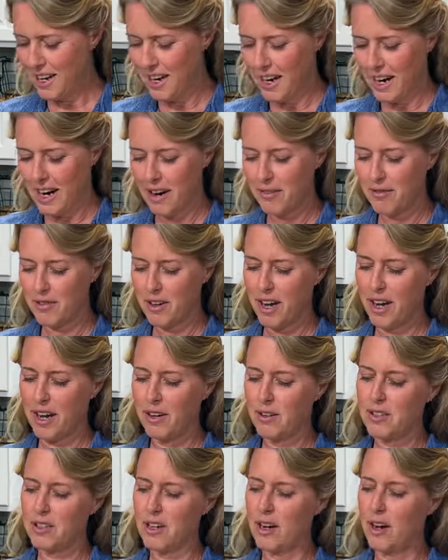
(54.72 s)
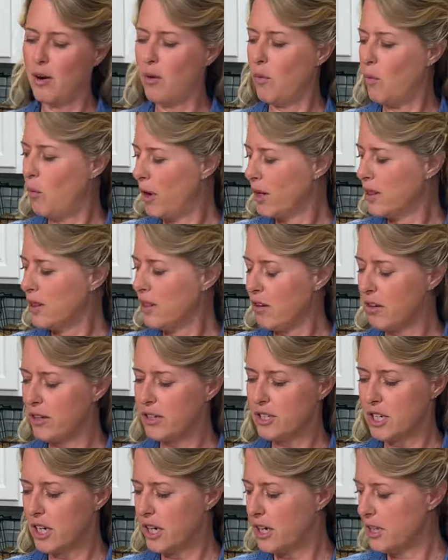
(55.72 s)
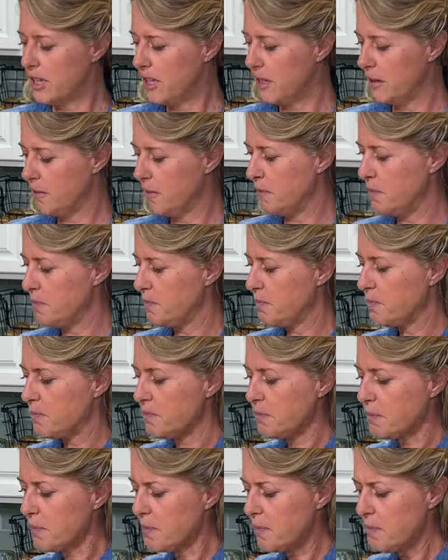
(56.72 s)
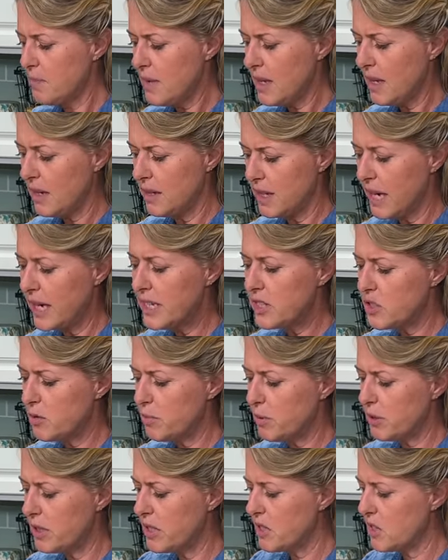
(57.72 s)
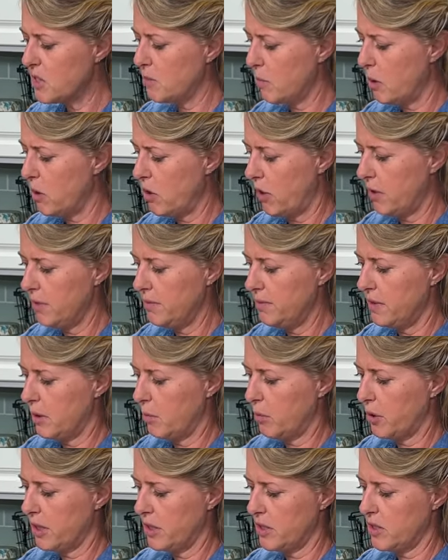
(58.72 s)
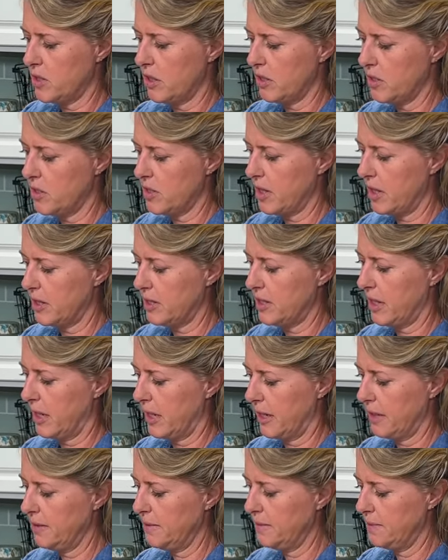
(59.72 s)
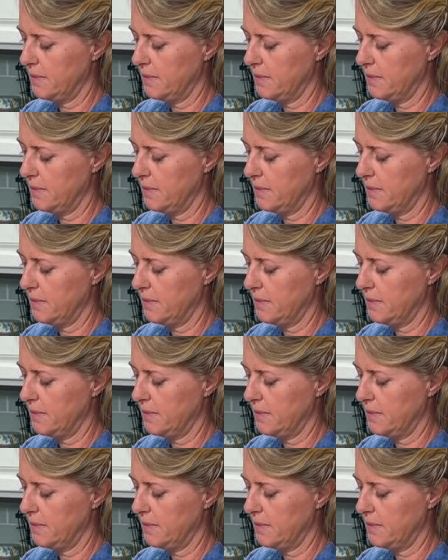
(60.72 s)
I've got one large onion, diced pretty small, that we're going to start sauteing.